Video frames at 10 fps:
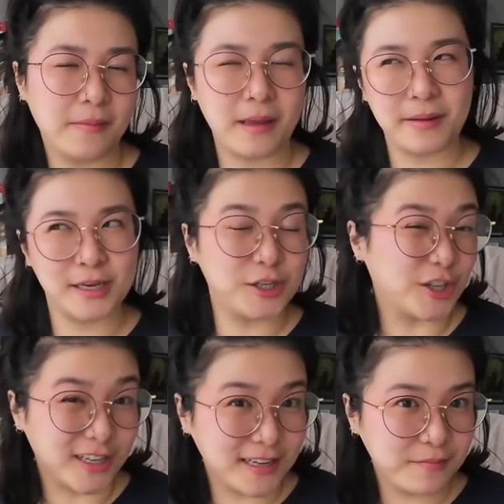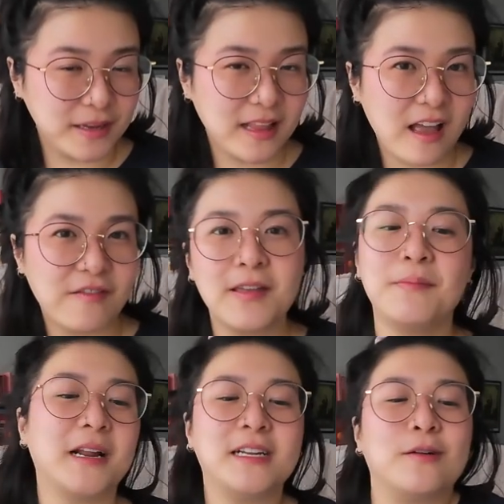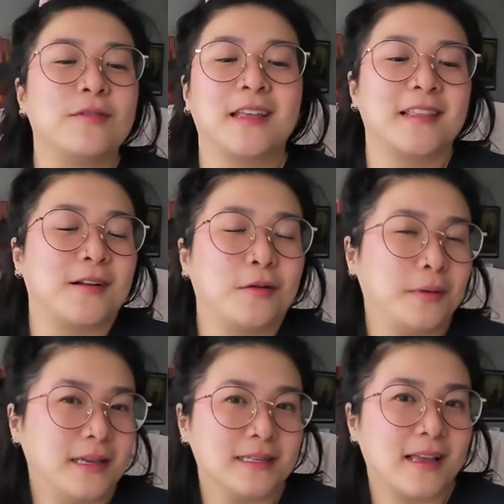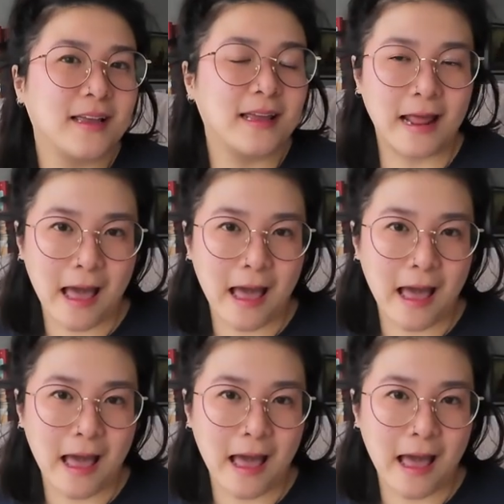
maybe shouldn't be laughing but i don't think that op is like an